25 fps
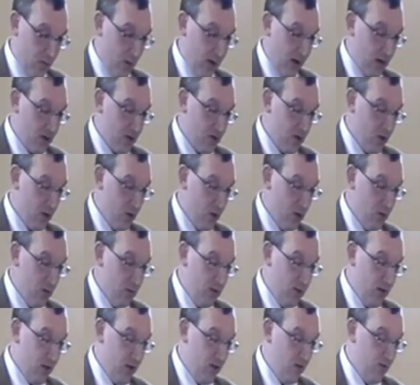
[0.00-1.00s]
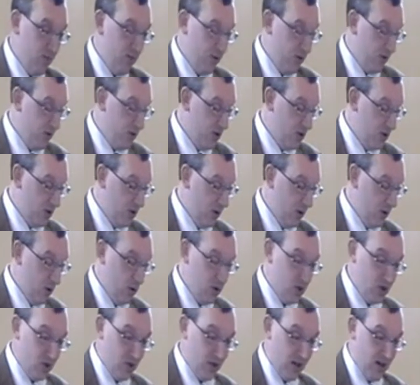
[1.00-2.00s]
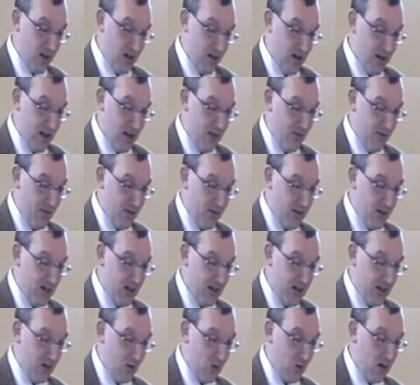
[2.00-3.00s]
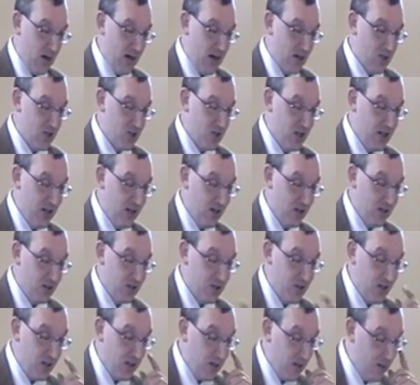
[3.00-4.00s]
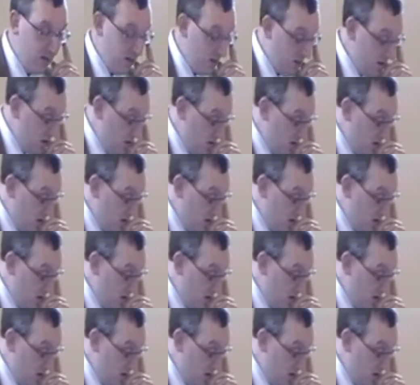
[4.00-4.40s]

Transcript: Because though the blood of bulls and goats can never take away a single sin,